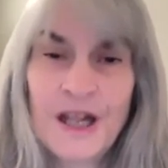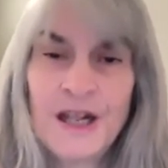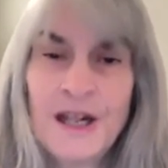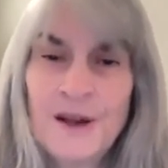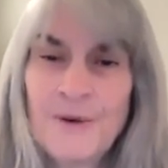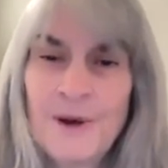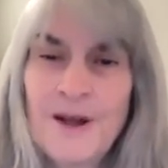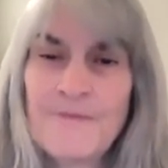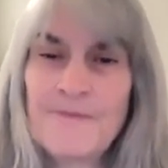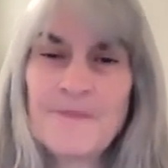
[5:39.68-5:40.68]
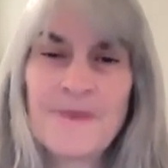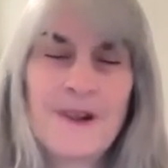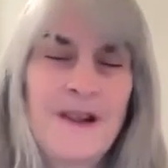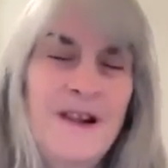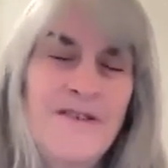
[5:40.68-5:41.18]
You know what?
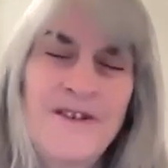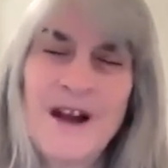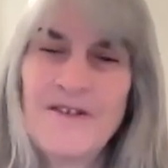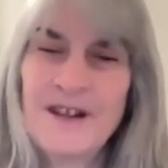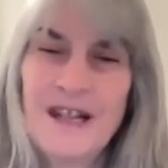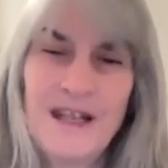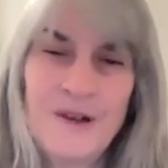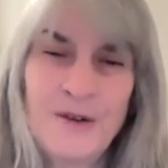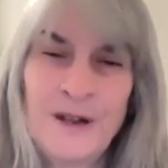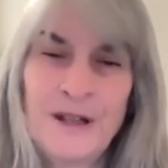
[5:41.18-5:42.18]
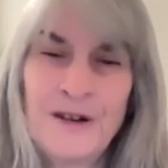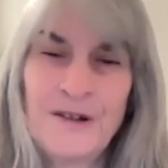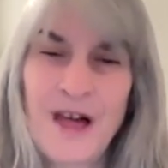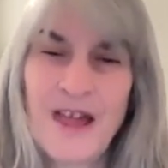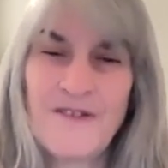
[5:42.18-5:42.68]
You never have a detour in your
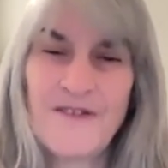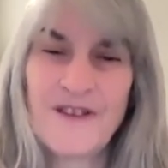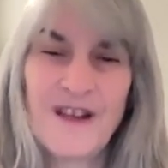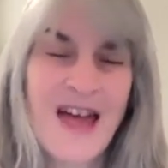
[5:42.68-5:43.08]
life.